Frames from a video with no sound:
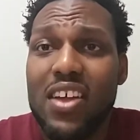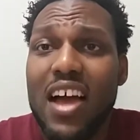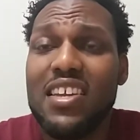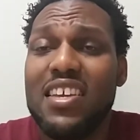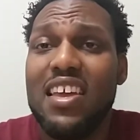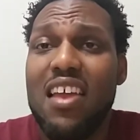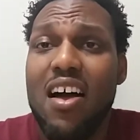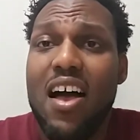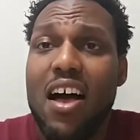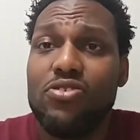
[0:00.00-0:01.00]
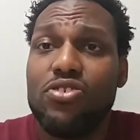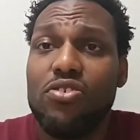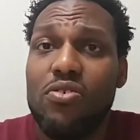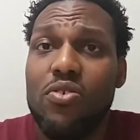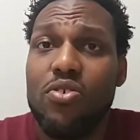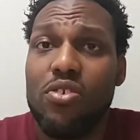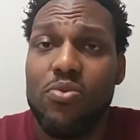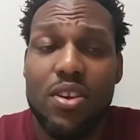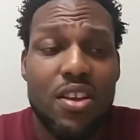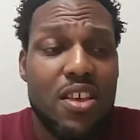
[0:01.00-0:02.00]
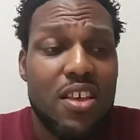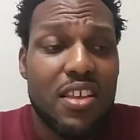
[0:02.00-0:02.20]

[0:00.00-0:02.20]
We've got to get our house in order. And we're